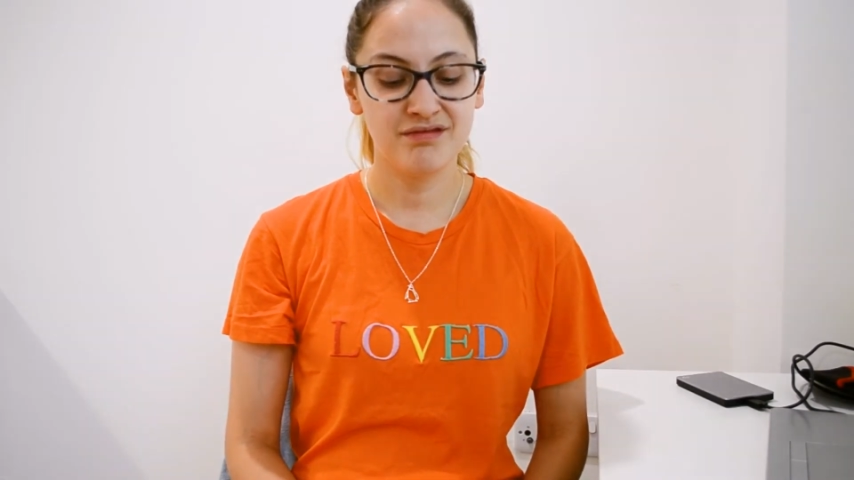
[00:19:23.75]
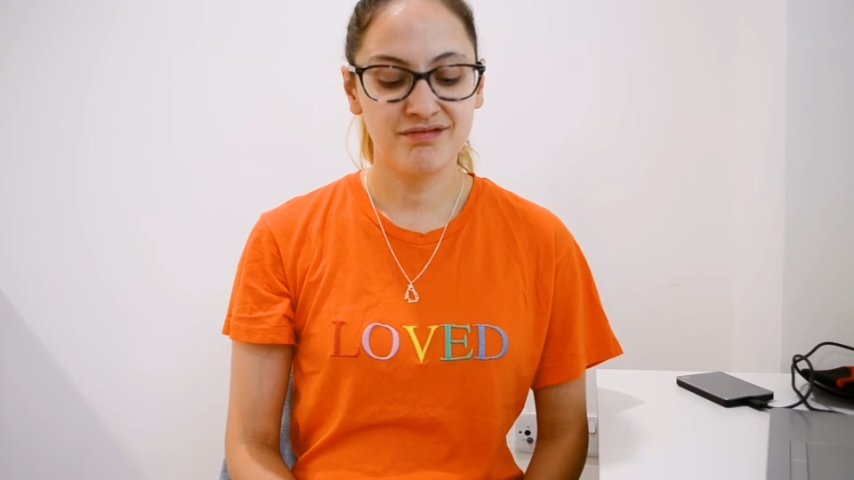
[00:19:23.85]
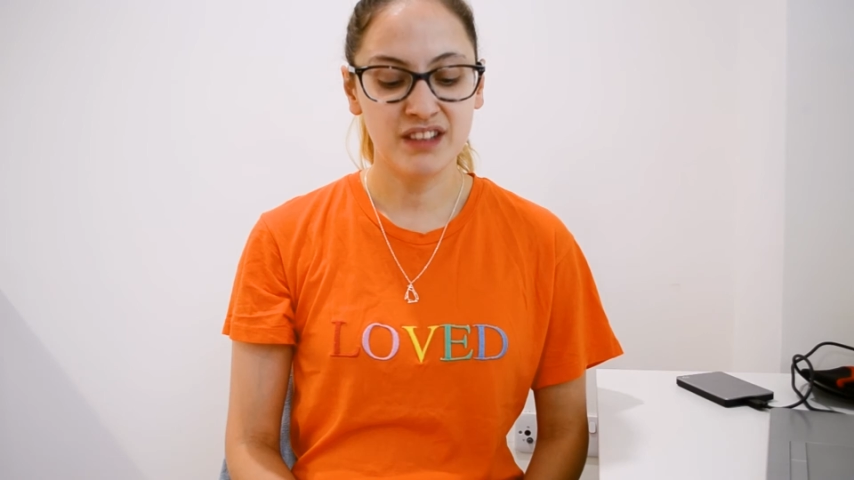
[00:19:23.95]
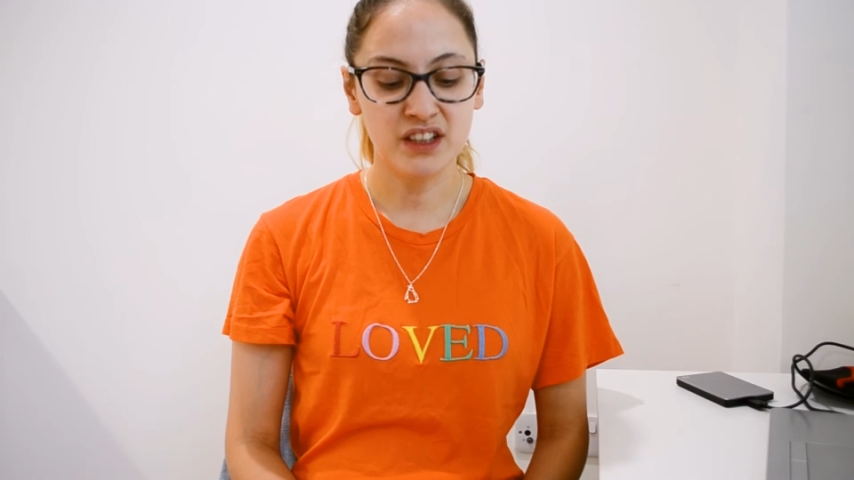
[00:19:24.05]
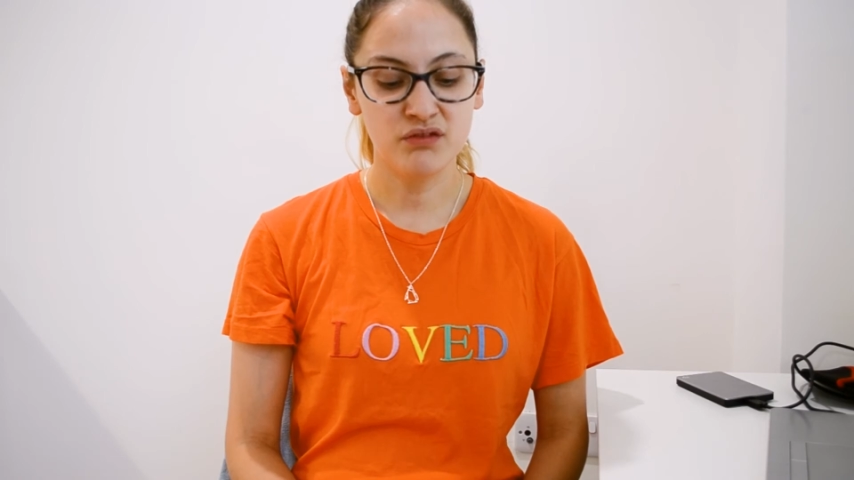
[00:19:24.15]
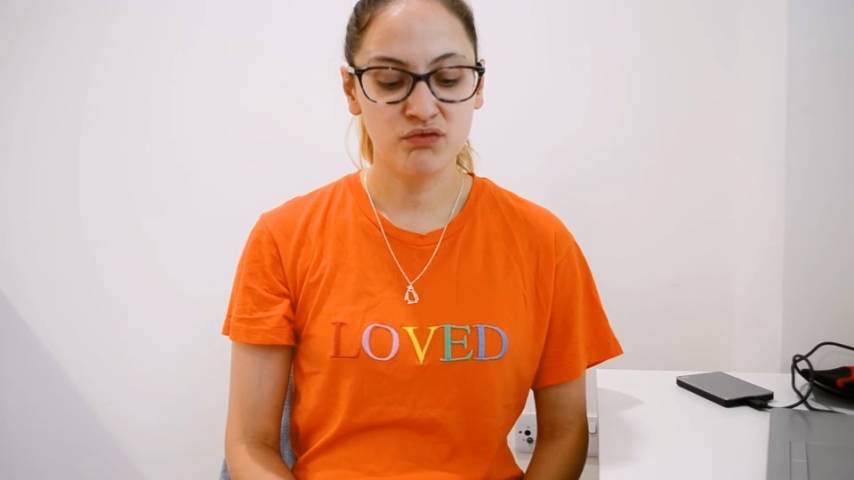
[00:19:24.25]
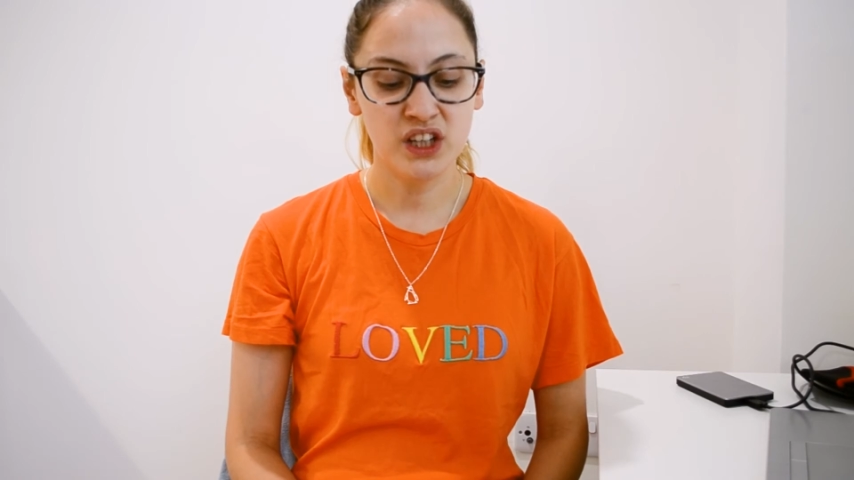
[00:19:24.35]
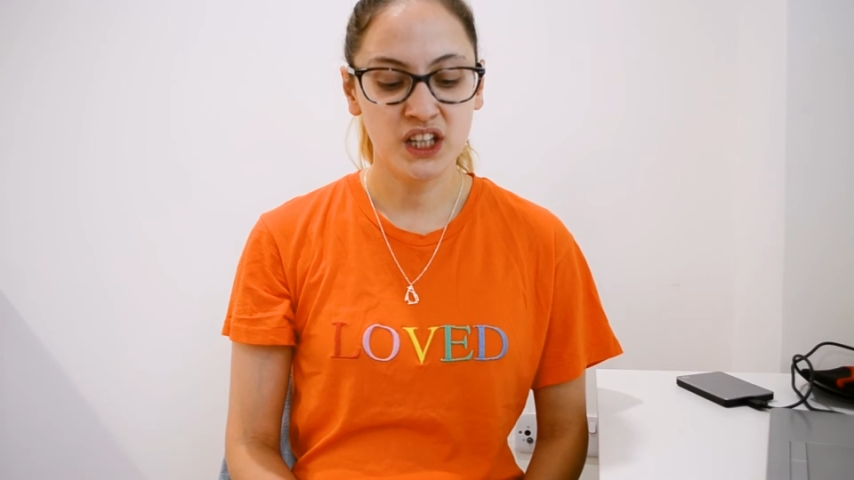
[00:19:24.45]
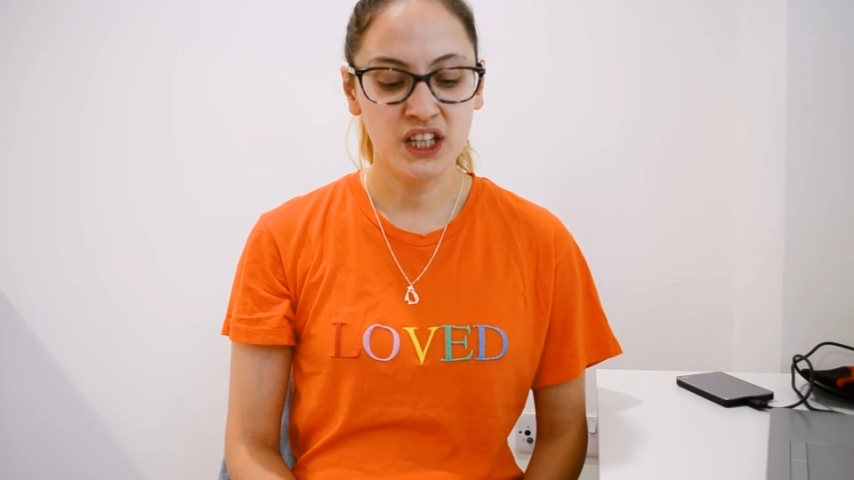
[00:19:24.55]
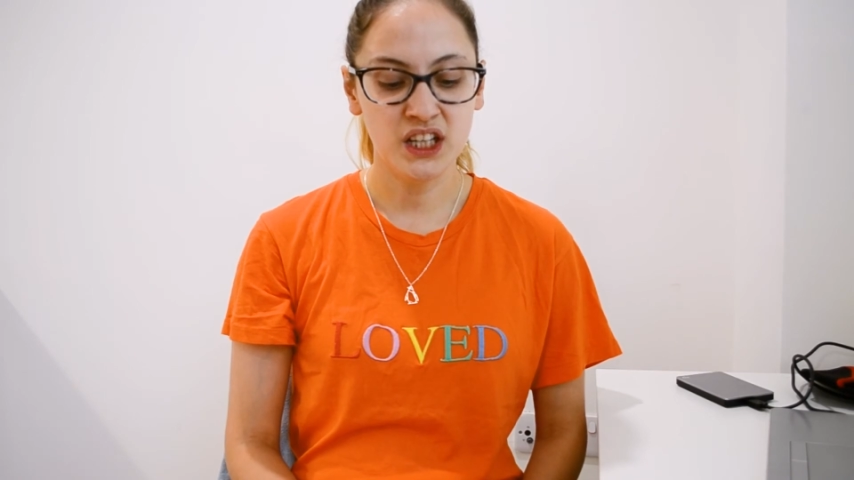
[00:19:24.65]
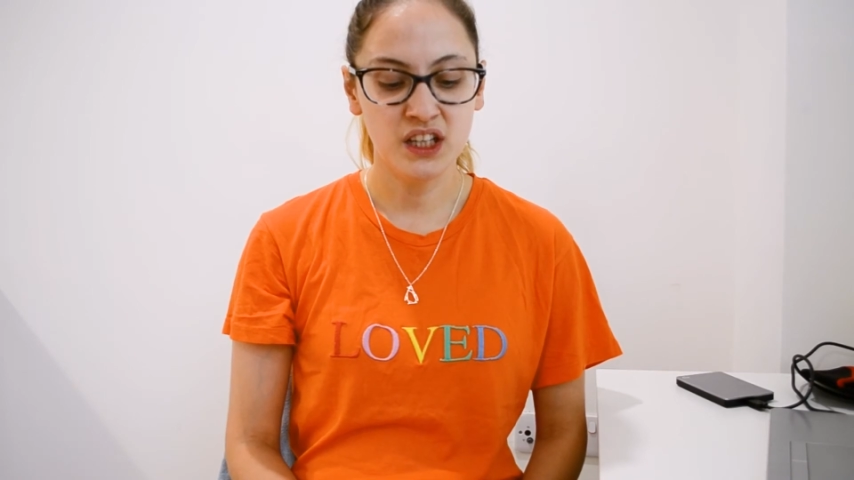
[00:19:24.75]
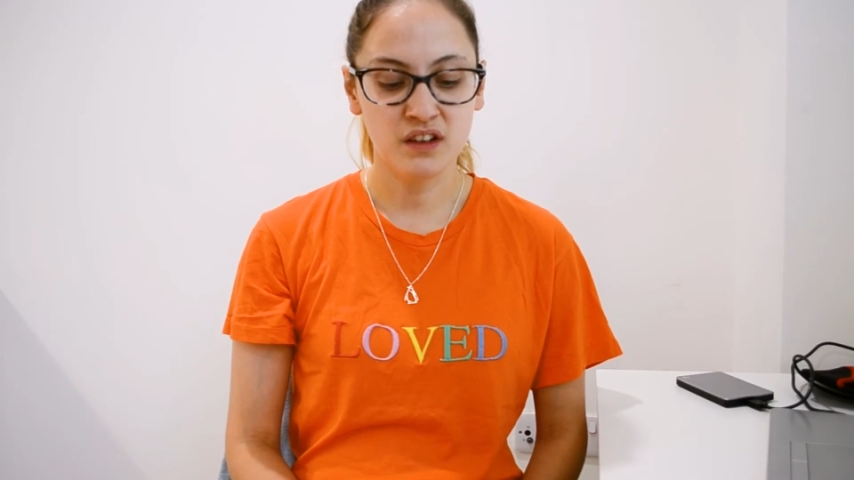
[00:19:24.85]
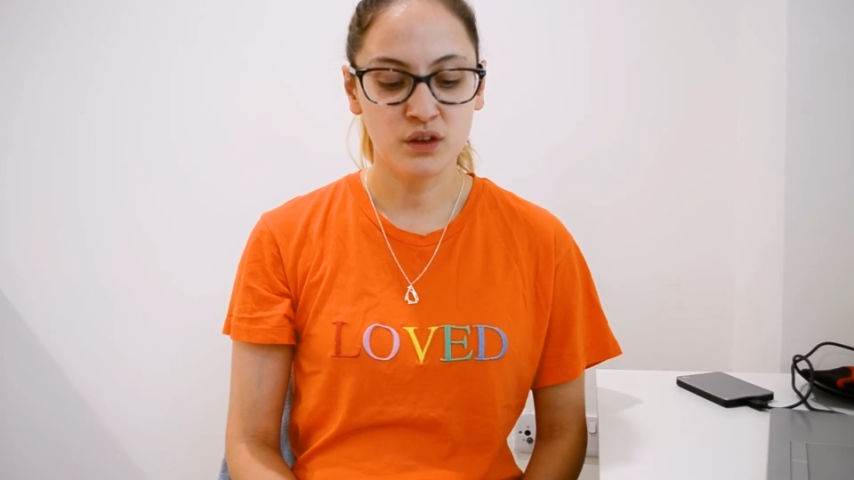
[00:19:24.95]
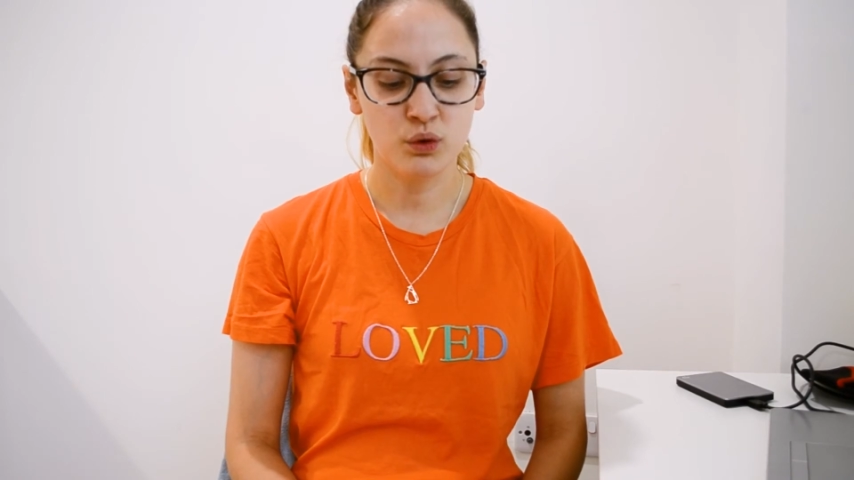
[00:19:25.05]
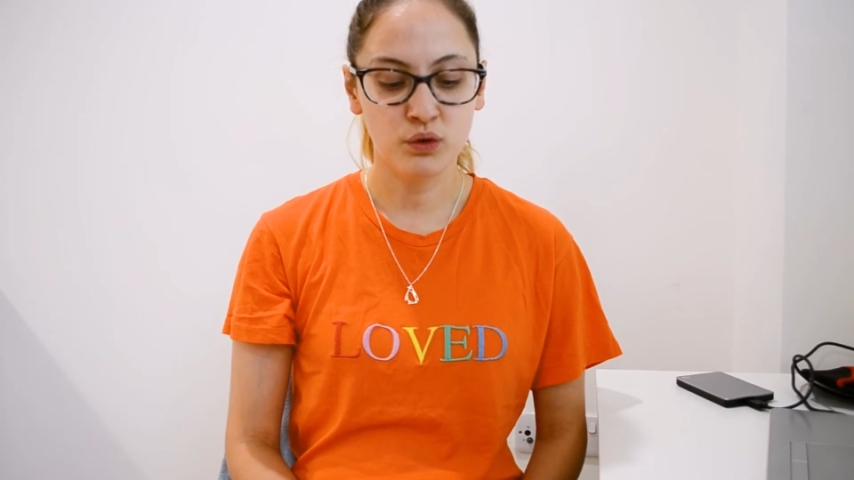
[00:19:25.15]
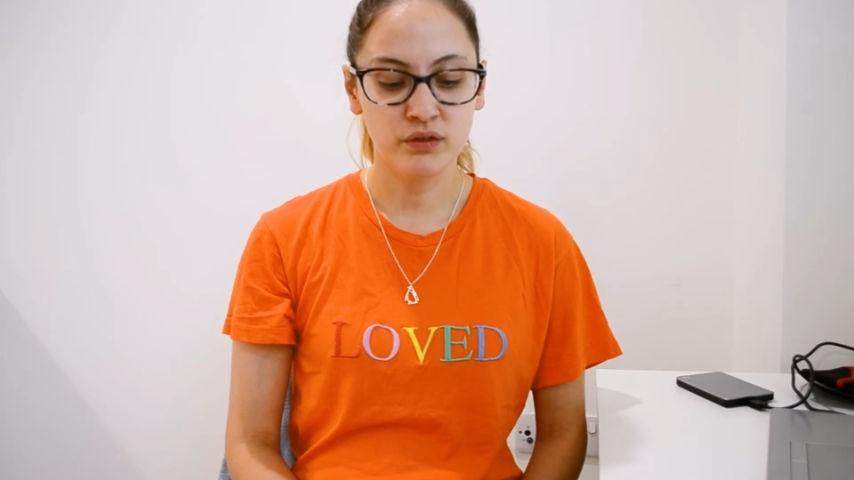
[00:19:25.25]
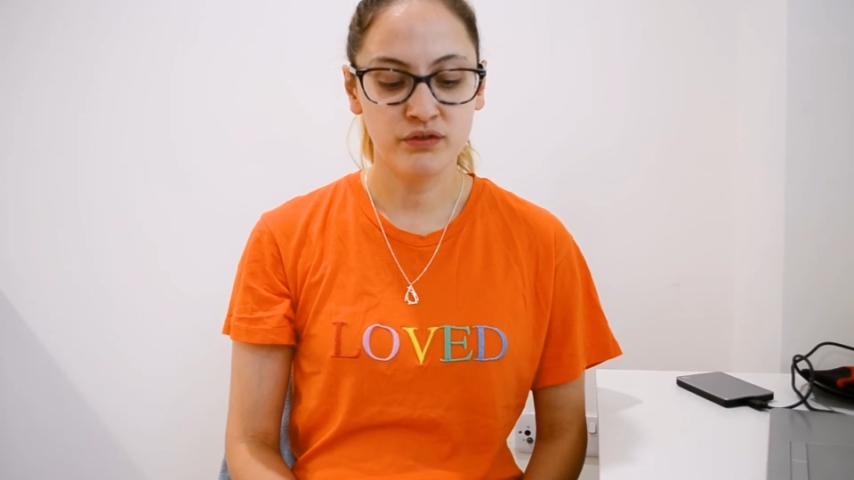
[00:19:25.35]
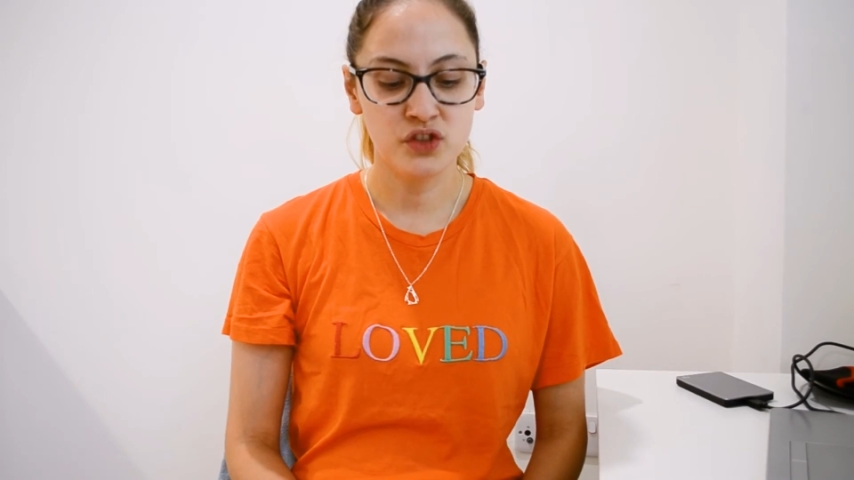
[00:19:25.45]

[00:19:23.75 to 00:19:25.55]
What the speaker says: didn't really sort of